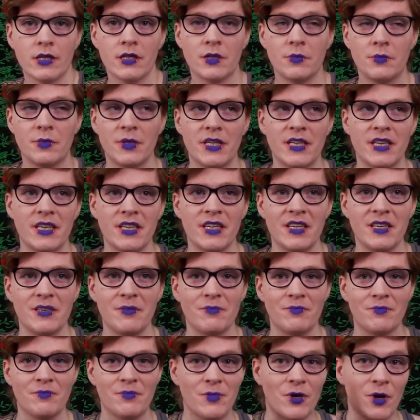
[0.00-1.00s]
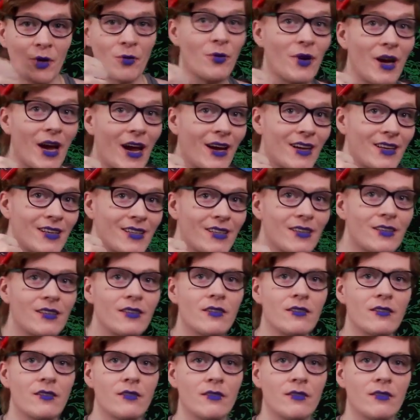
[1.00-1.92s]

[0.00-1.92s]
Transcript: to be correct,